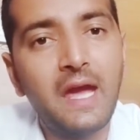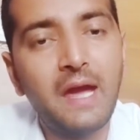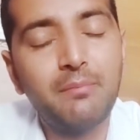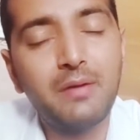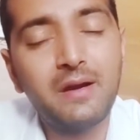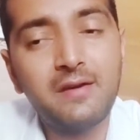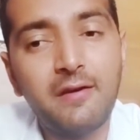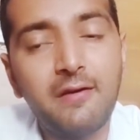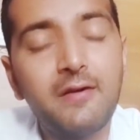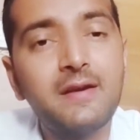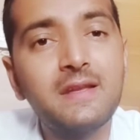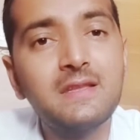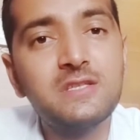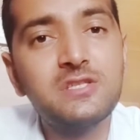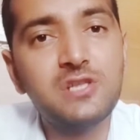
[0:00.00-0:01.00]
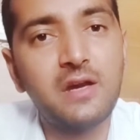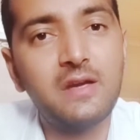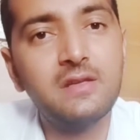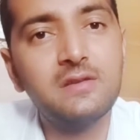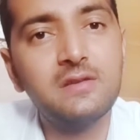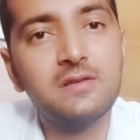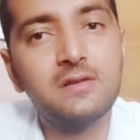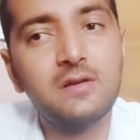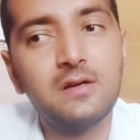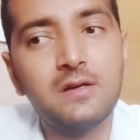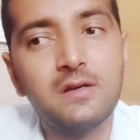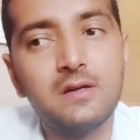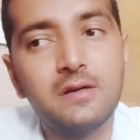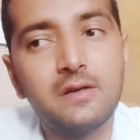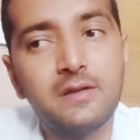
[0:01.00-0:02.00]
But here in
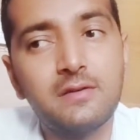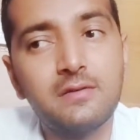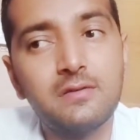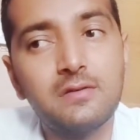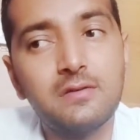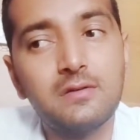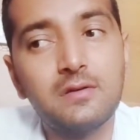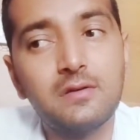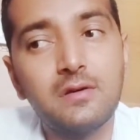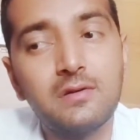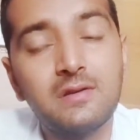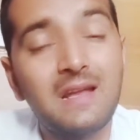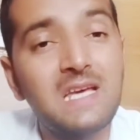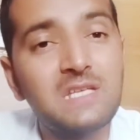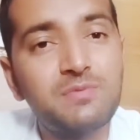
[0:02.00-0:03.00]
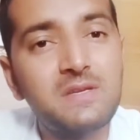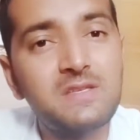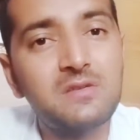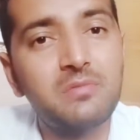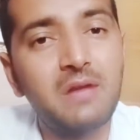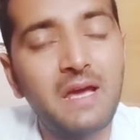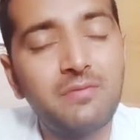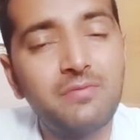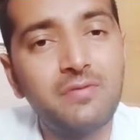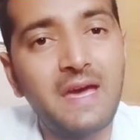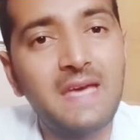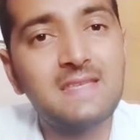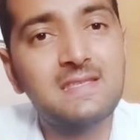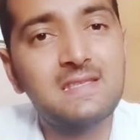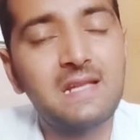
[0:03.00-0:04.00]
the last phase of life,
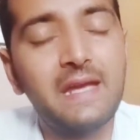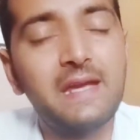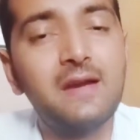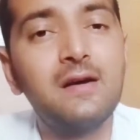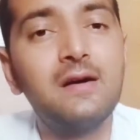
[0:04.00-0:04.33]
as like